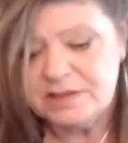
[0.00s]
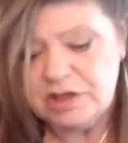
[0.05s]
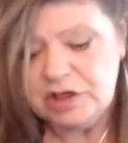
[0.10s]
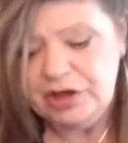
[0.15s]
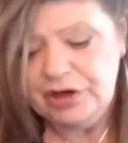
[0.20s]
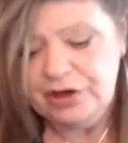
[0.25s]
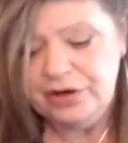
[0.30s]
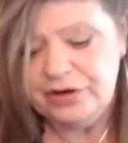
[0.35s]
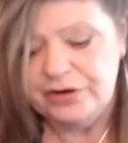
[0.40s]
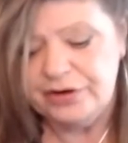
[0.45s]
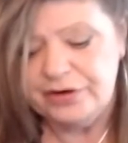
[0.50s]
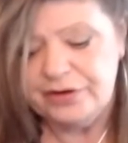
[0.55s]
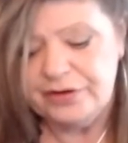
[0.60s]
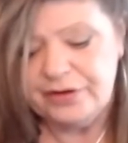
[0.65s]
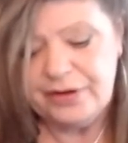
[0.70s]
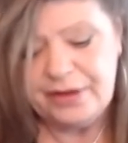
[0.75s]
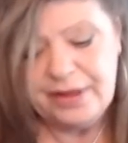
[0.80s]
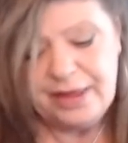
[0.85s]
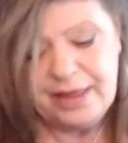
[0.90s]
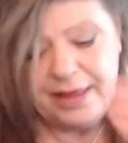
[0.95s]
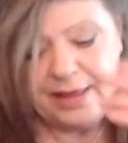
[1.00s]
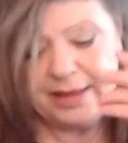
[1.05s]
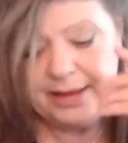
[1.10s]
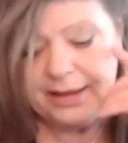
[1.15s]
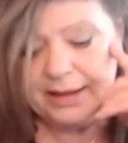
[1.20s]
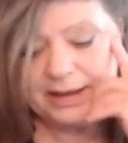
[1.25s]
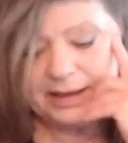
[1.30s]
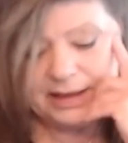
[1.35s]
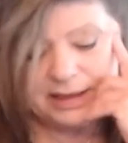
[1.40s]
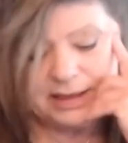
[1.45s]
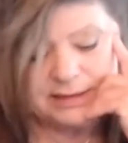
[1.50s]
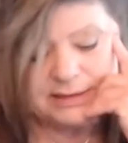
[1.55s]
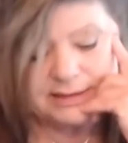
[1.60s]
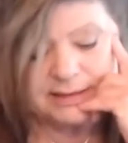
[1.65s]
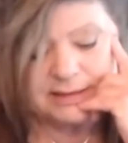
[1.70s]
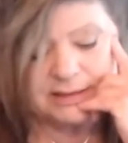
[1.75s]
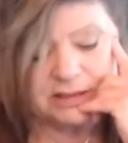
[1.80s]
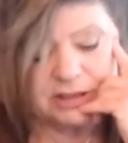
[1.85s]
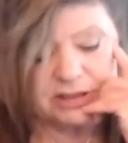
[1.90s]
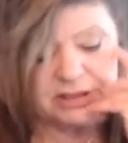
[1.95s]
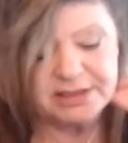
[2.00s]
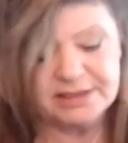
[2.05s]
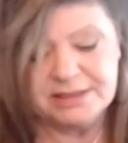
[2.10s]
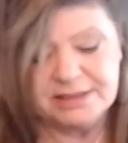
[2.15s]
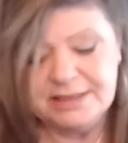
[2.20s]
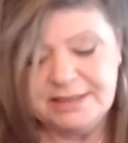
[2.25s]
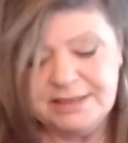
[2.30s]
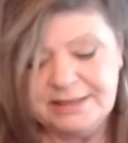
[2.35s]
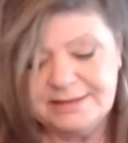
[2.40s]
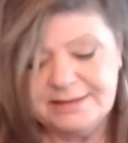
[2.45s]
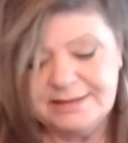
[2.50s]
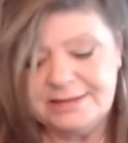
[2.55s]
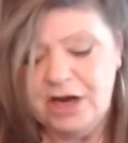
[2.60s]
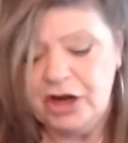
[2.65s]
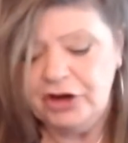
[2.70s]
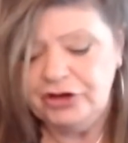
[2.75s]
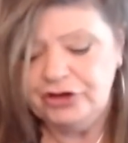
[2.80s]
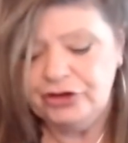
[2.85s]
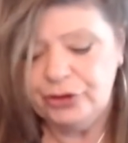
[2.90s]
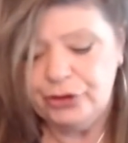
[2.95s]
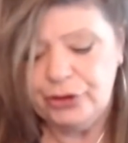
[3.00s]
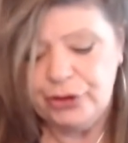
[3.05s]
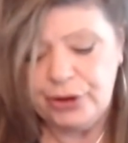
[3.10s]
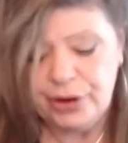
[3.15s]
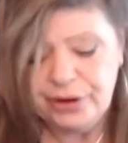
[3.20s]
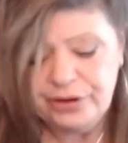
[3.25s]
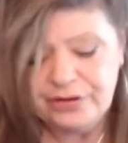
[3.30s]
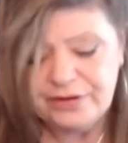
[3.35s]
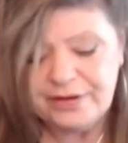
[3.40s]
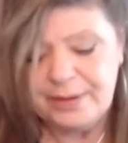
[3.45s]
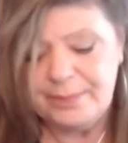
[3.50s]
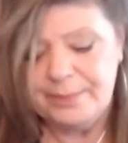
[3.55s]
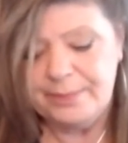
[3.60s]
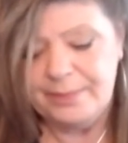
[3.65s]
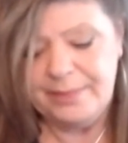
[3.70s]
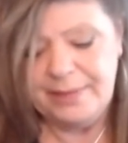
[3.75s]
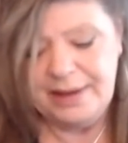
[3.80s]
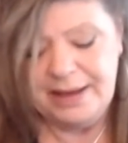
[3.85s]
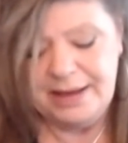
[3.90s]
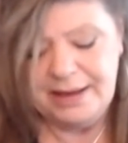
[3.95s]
learned. It's to it's not to hurt them.